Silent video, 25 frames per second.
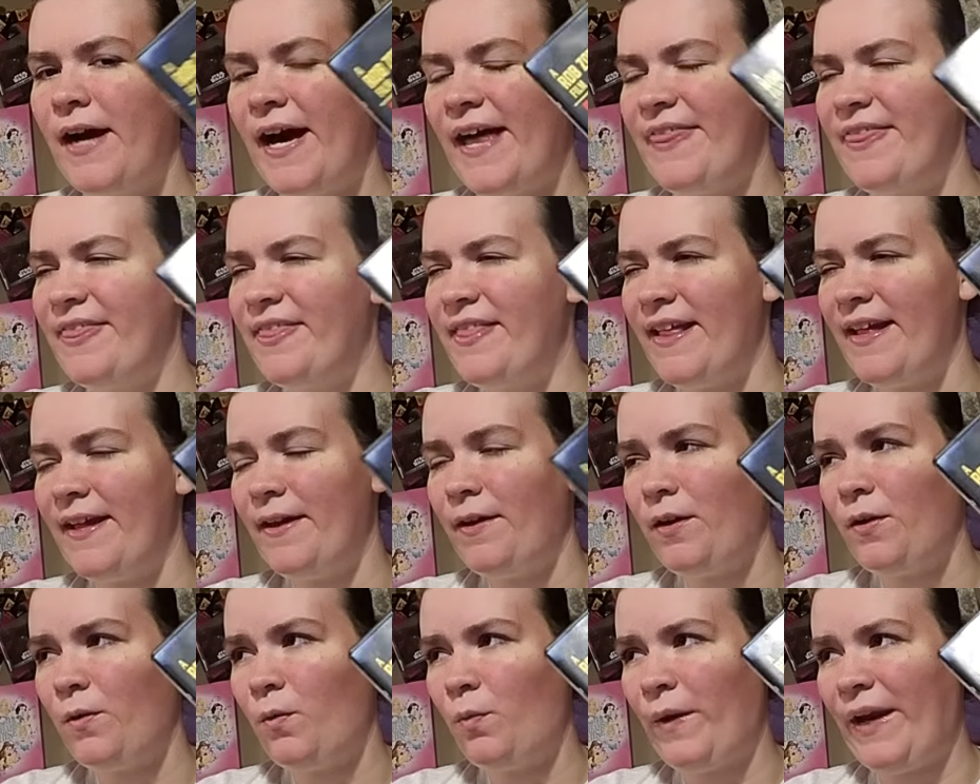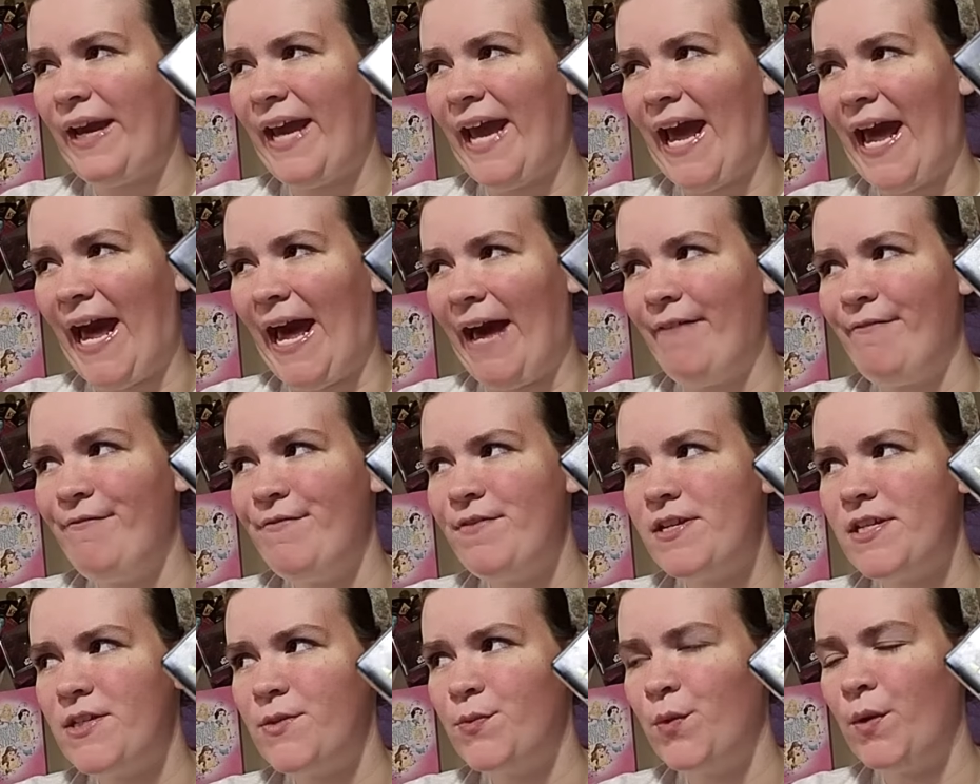I think we have
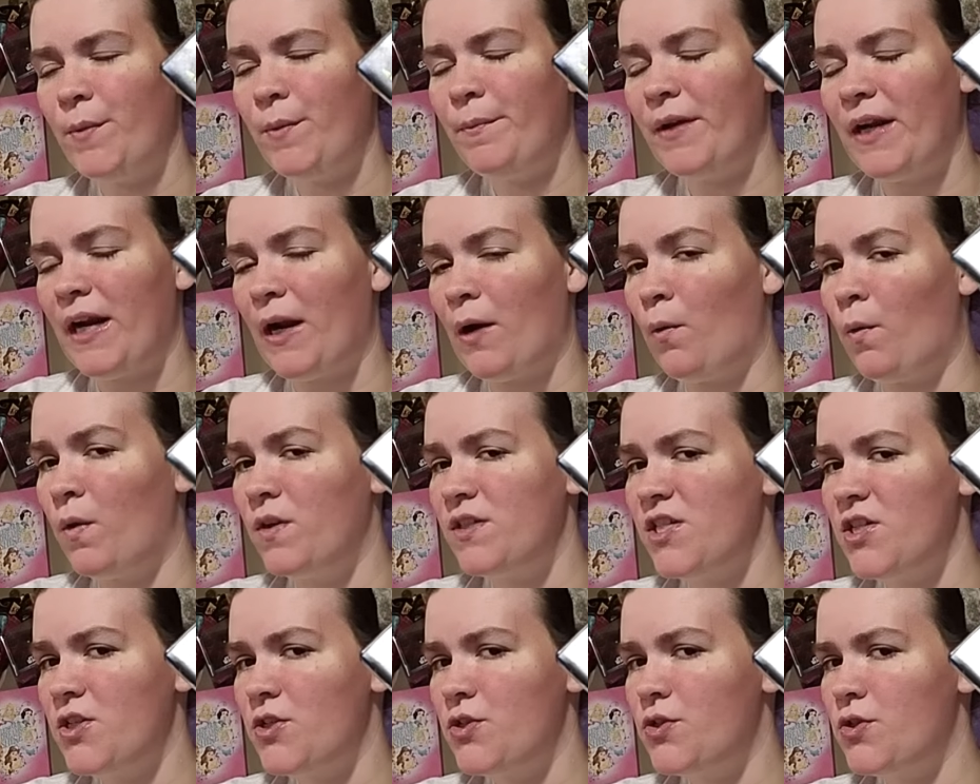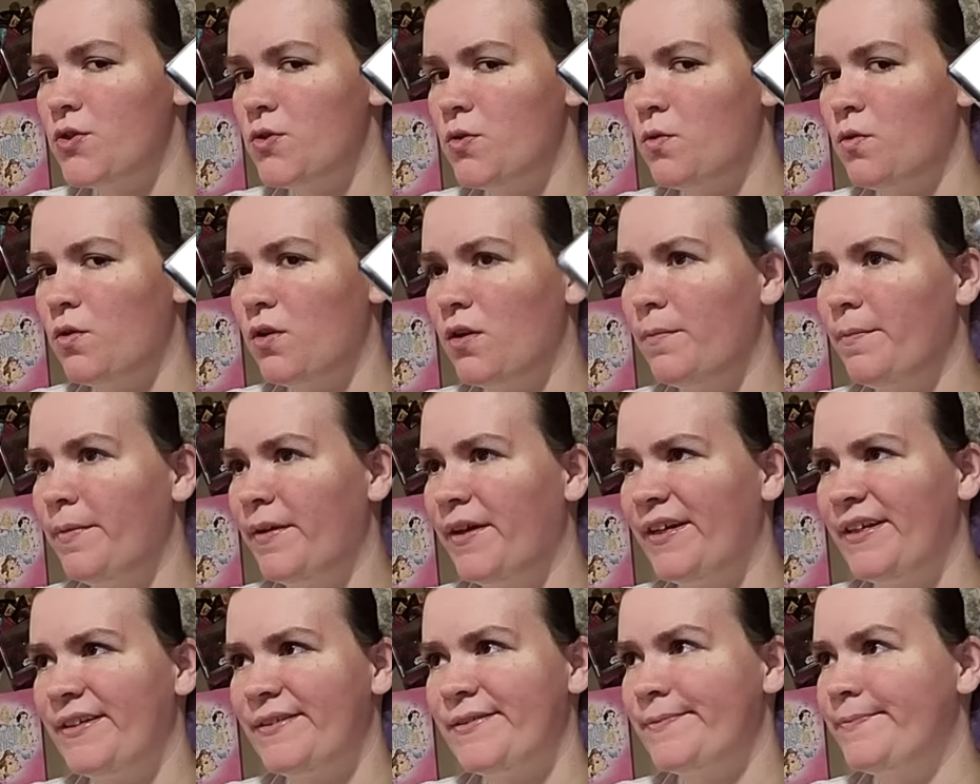this one, but I wasn't sure,
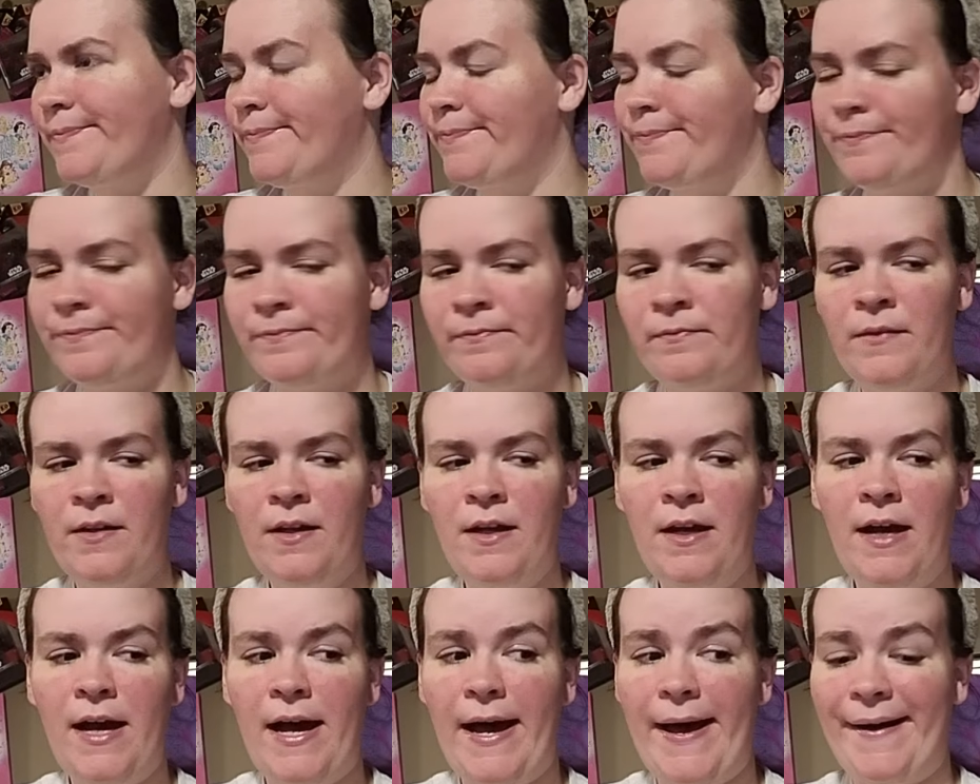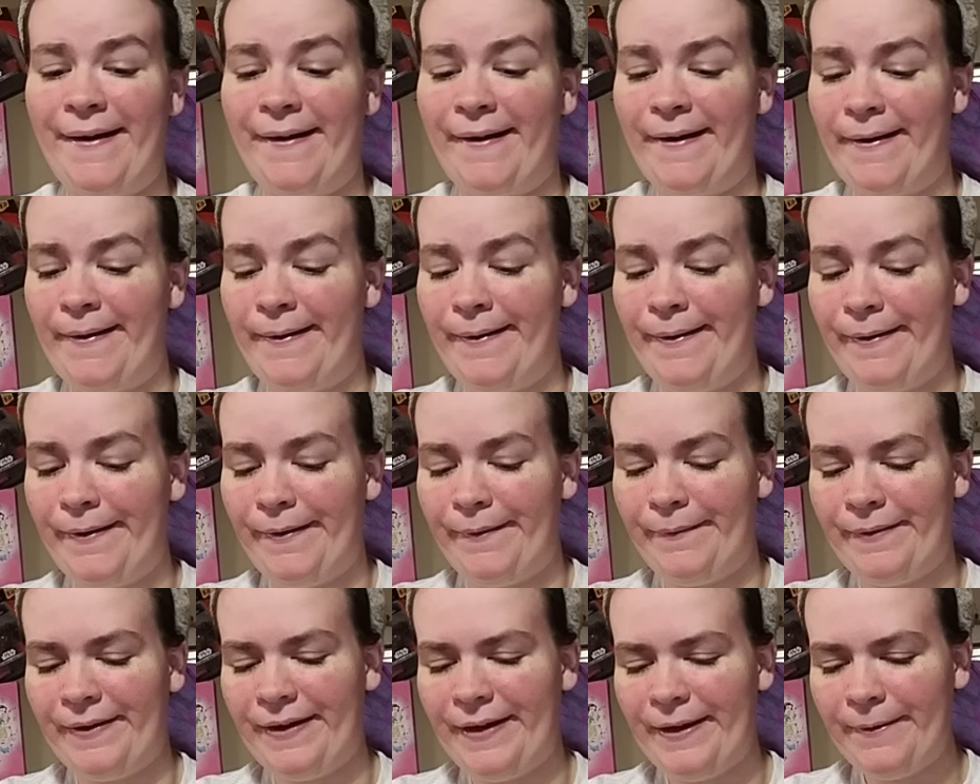but I got it
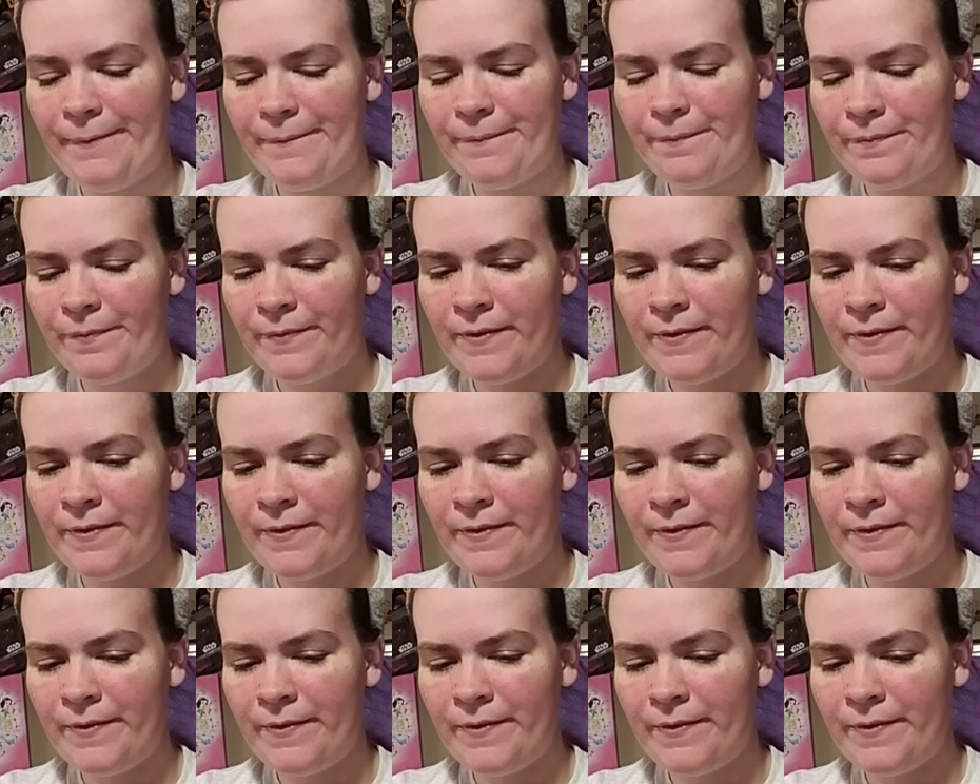anyway.